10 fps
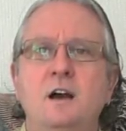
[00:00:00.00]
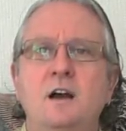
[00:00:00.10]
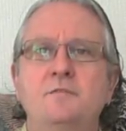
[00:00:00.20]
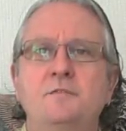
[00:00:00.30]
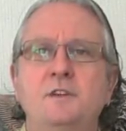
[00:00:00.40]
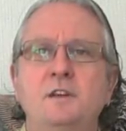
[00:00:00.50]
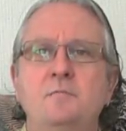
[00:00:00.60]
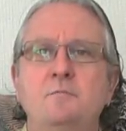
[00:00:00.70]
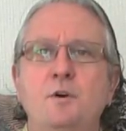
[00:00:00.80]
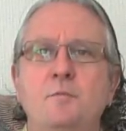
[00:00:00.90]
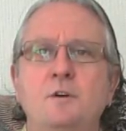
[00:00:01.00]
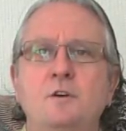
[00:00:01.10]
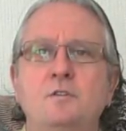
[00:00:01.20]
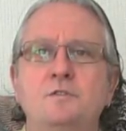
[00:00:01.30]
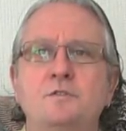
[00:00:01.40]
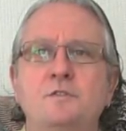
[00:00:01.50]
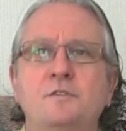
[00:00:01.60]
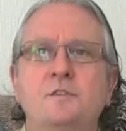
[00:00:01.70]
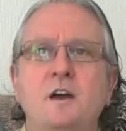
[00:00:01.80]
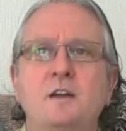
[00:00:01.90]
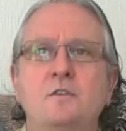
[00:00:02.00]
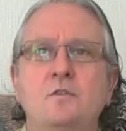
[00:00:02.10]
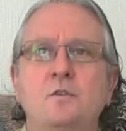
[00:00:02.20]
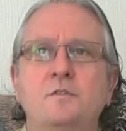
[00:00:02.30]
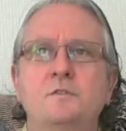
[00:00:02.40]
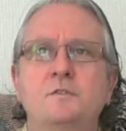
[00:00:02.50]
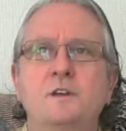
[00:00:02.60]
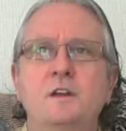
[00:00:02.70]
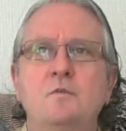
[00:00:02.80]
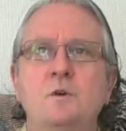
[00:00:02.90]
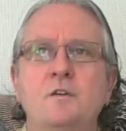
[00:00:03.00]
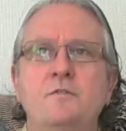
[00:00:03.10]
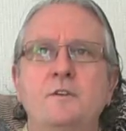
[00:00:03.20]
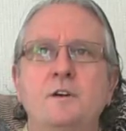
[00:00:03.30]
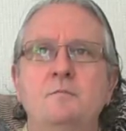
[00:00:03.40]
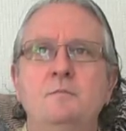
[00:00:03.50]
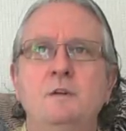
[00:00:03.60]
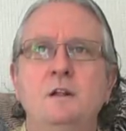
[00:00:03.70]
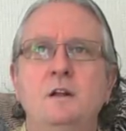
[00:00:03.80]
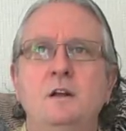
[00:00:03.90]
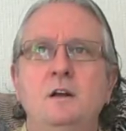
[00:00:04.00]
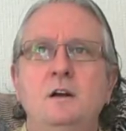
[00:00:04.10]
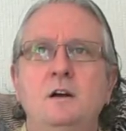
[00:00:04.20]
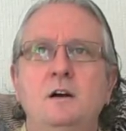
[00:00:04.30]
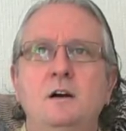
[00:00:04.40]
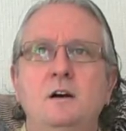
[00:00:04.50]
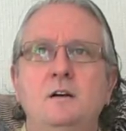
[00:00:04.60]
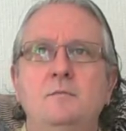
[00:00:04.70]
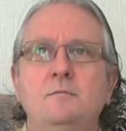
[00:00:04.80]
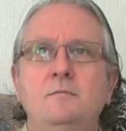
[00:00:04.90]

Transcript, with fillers: I've seen permaculture design courses anywhere from um,